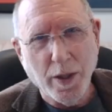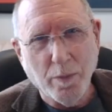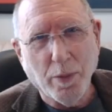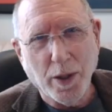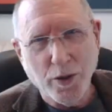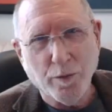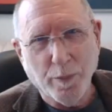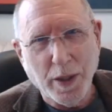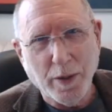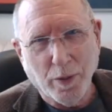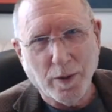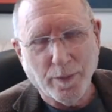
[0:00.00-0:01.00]
a bunch of
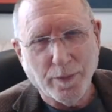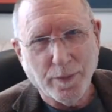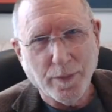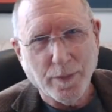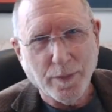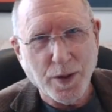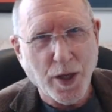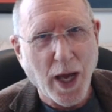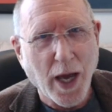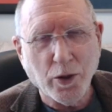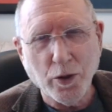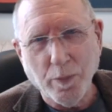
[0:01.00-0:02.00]
people
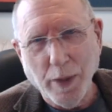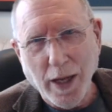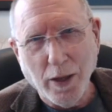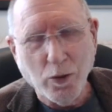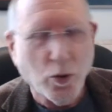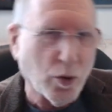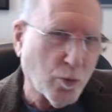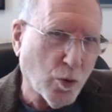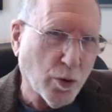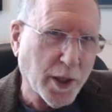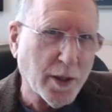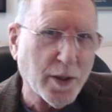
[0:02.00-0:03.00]
scattered about or
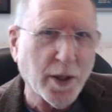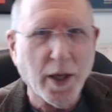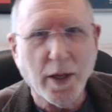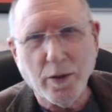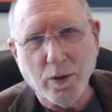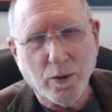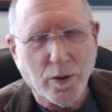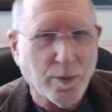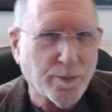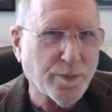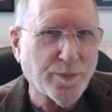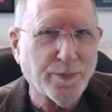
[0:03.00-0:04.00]
working together or
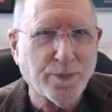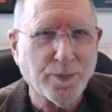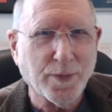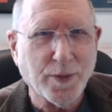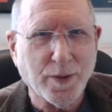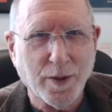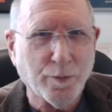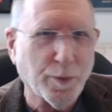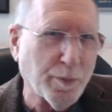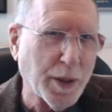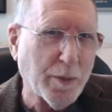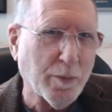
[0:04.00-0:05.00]

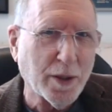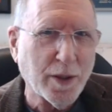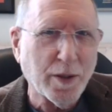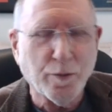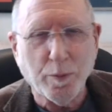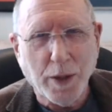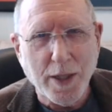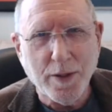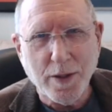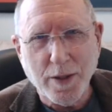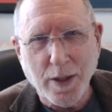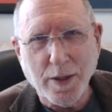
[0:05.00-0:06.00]
different people in different
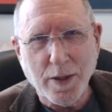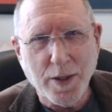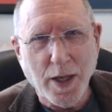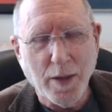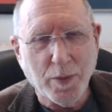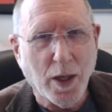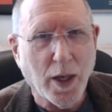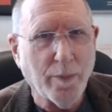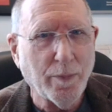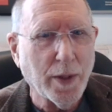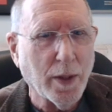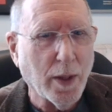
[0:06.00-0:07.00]
places at the same
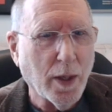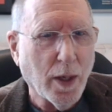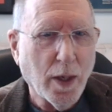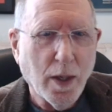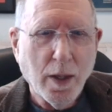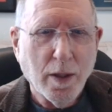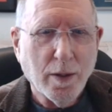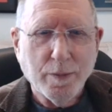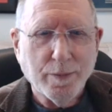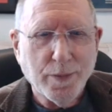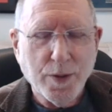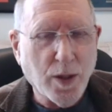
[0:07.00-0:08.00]
time.
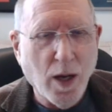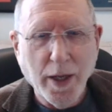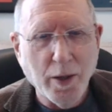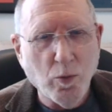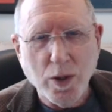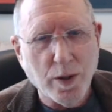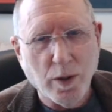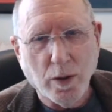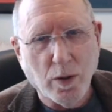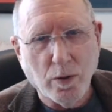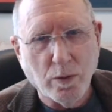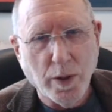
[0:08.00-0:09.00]
Scotty wasn't
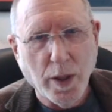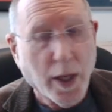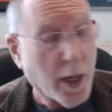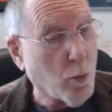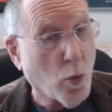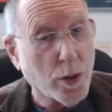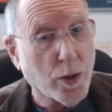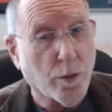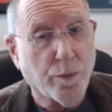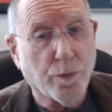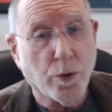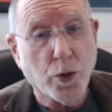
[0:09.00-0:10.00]
alone. He was a
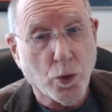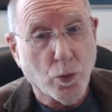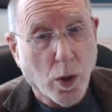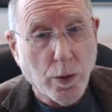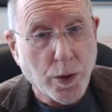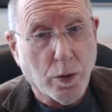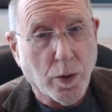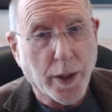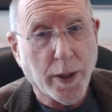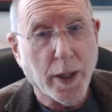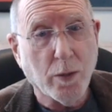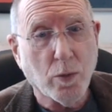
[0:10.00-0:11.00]
virtuoso,
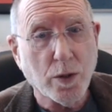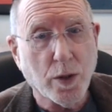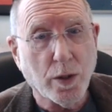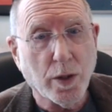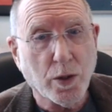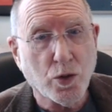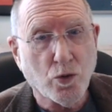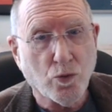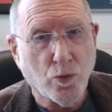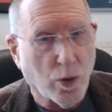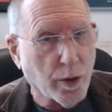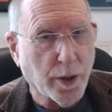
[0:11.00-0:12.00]
and he was an
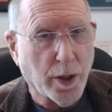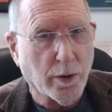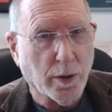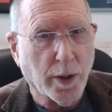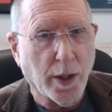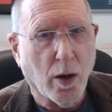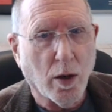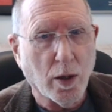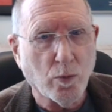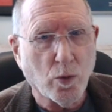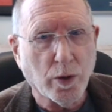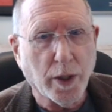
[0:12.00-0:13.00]
extraordinarily
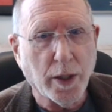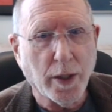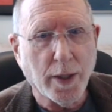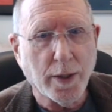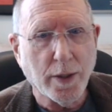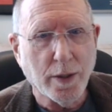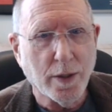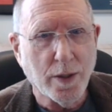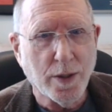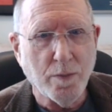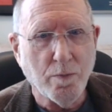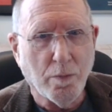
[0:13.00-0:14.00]
hardworking and
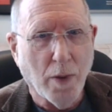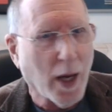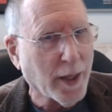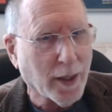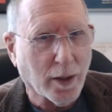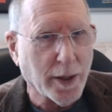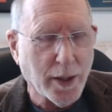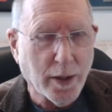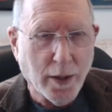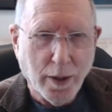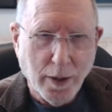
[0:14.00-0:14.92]
demonically